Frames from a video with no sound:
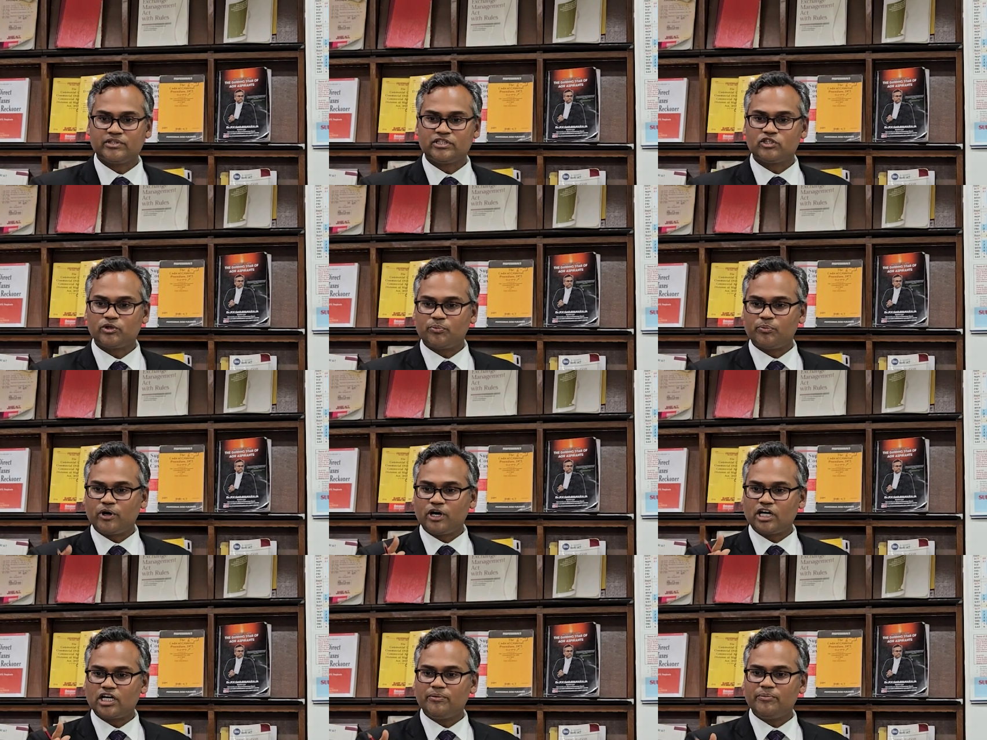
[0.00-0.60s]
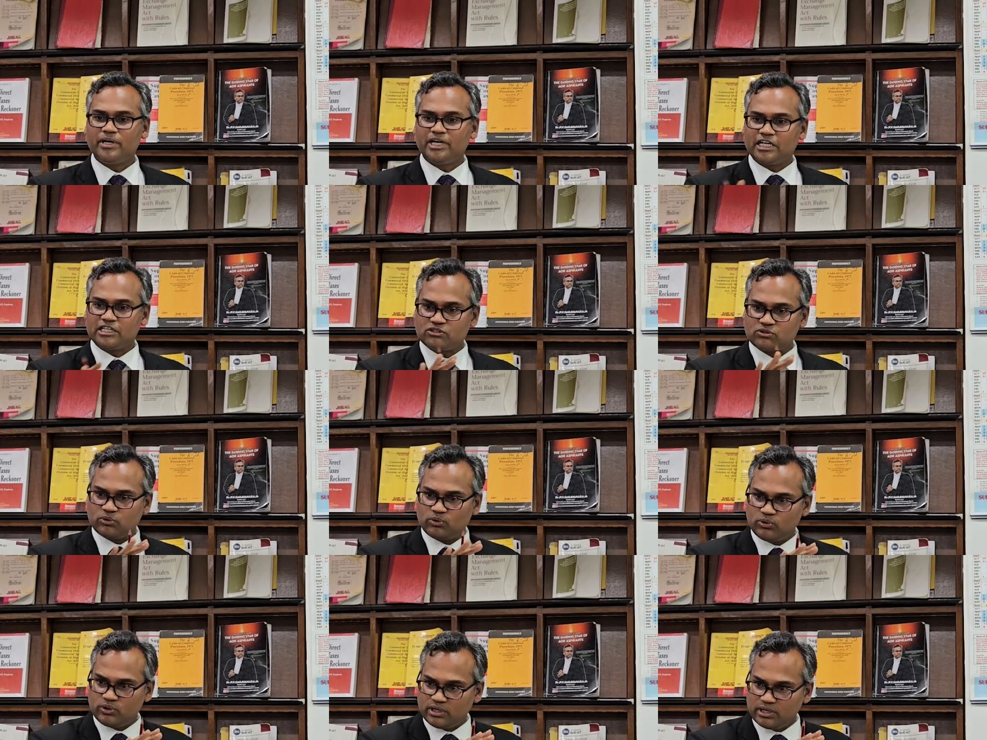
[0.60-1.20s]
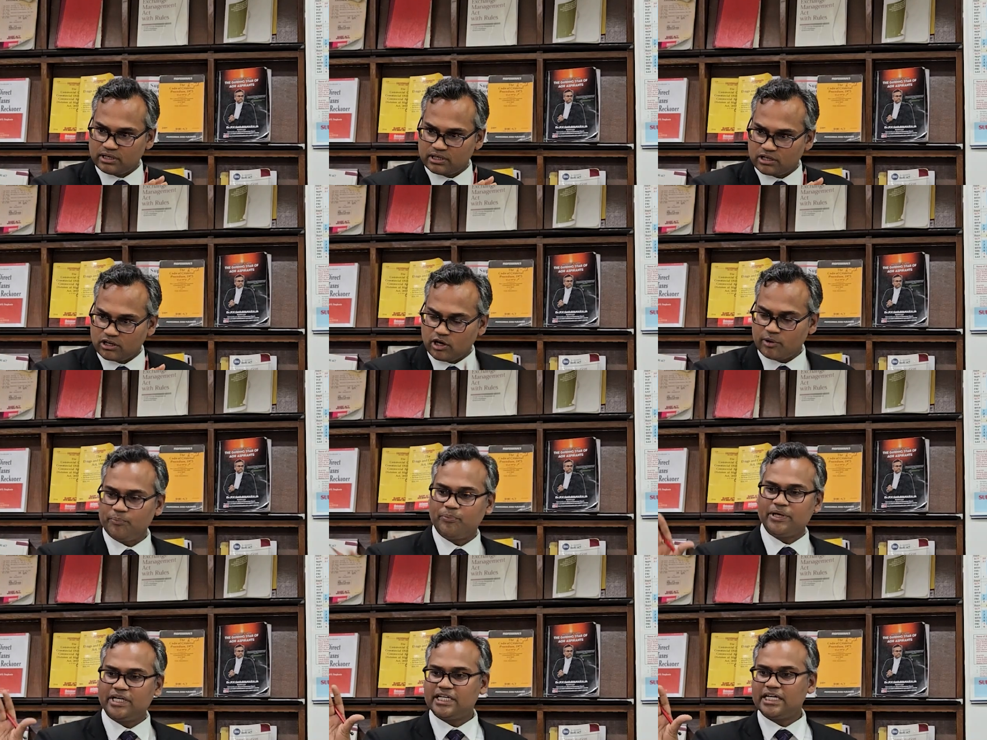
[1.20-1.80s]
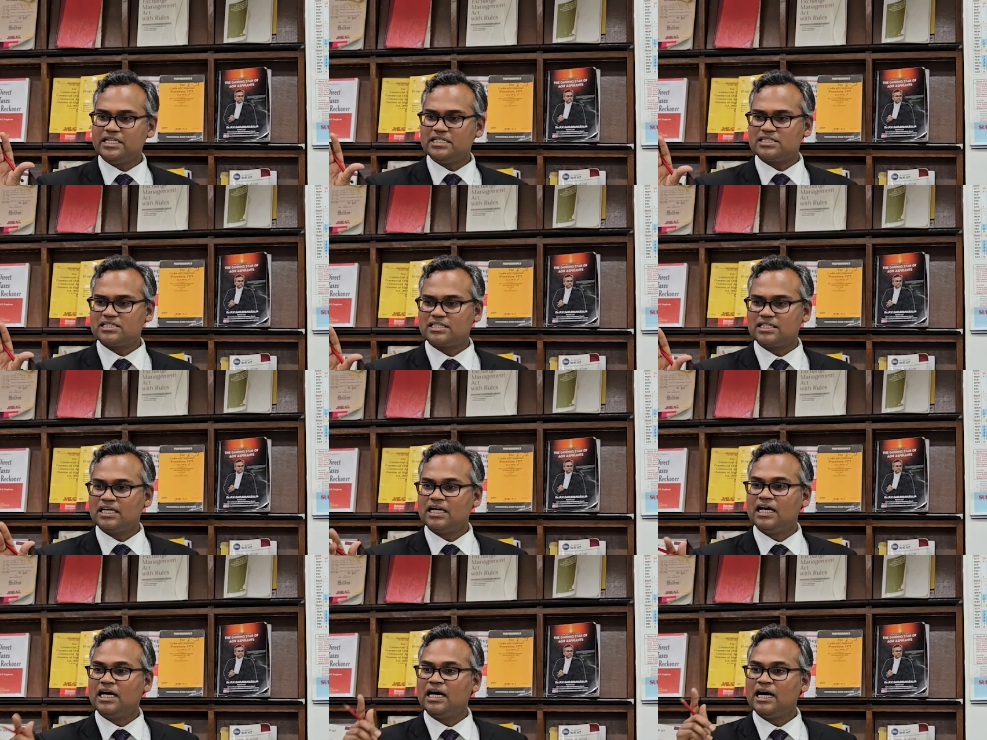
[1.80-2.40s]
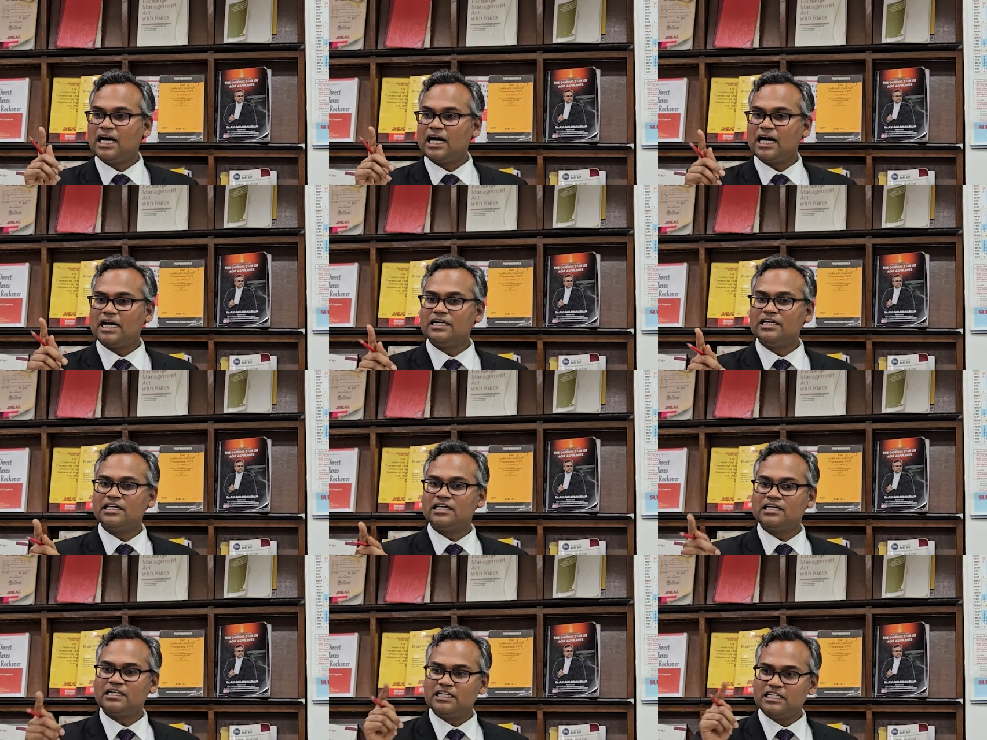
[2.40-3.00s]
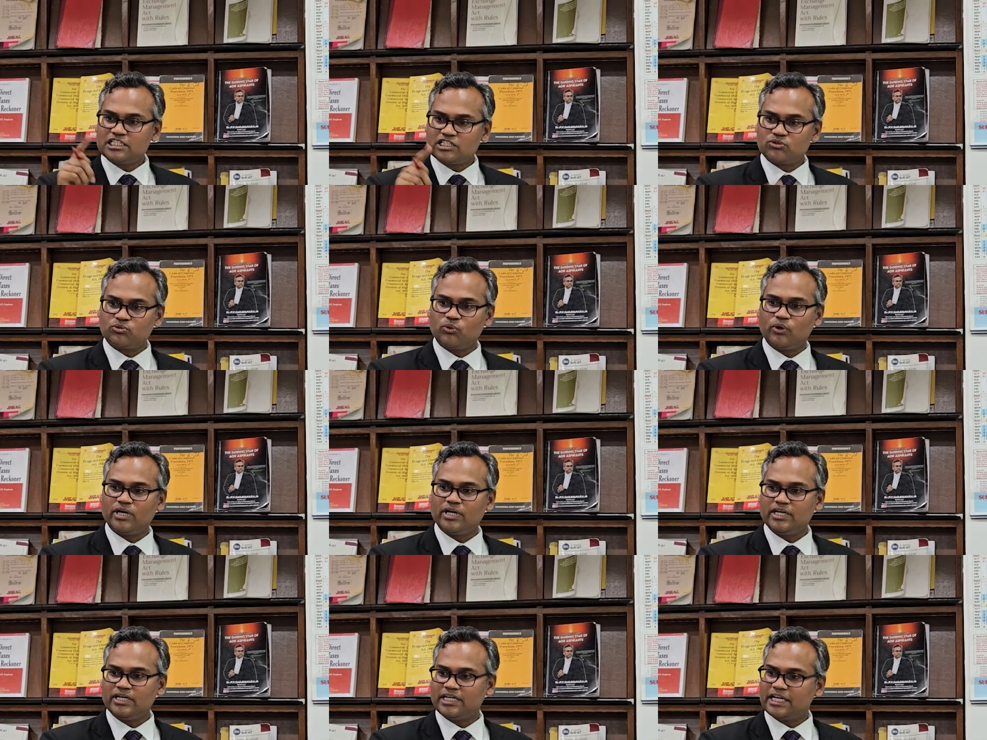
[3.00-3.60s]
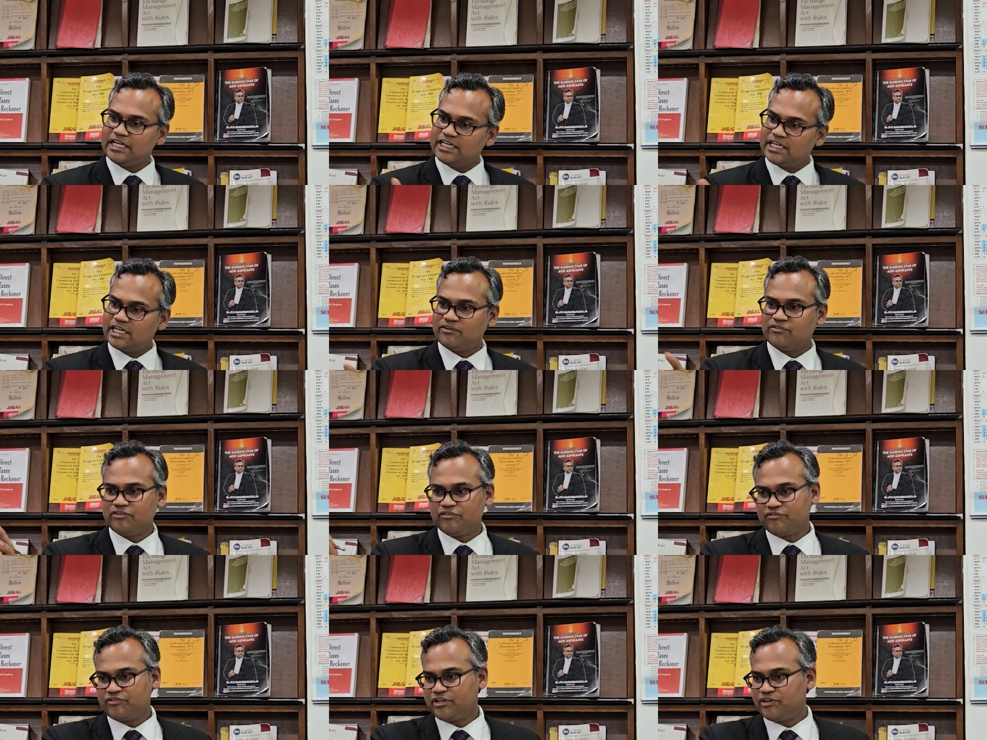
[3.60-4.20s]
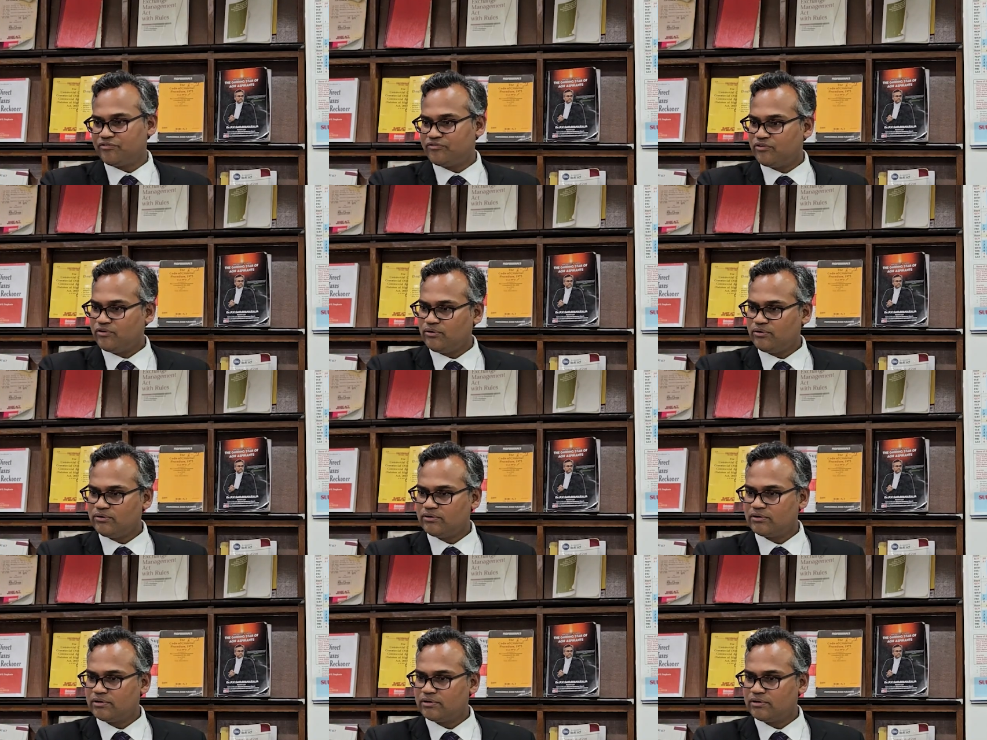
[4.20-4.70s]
So parliament has no competence under list 1 entry 54,